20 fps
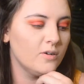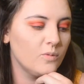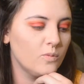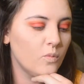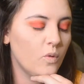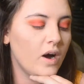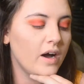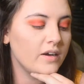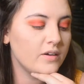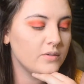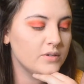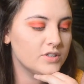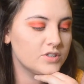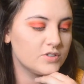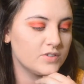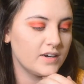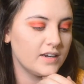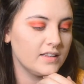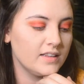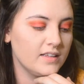Why do
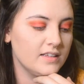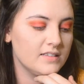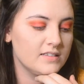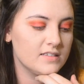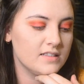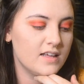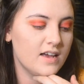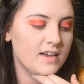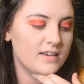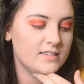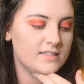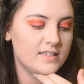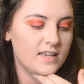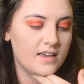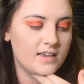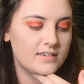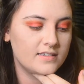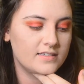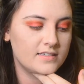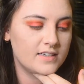Australians like
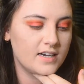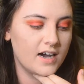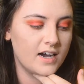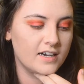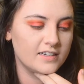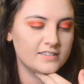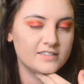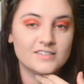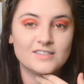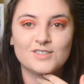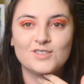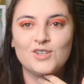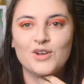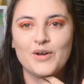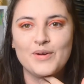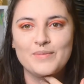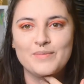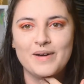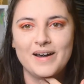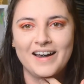saying cunt
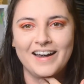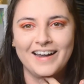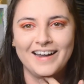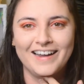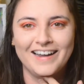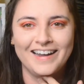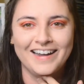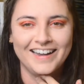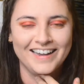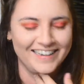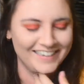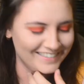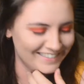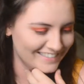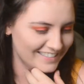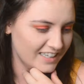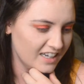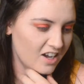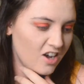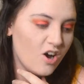so
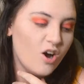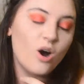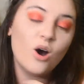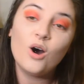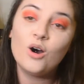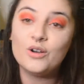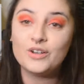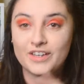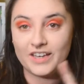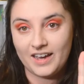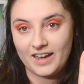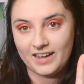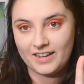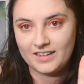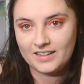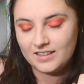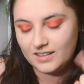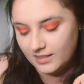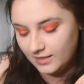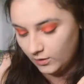much?
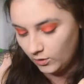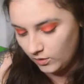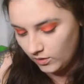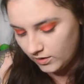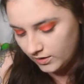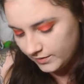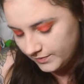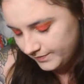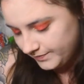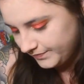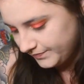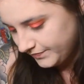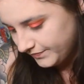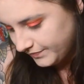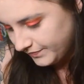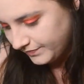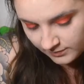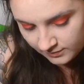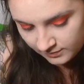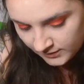Okay, look.
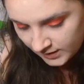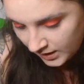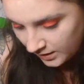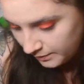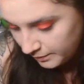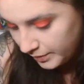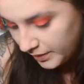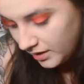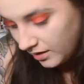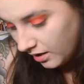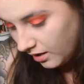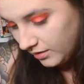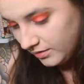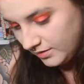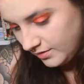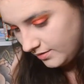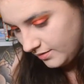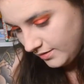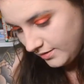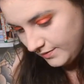
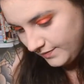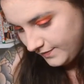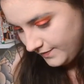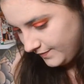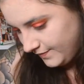Because.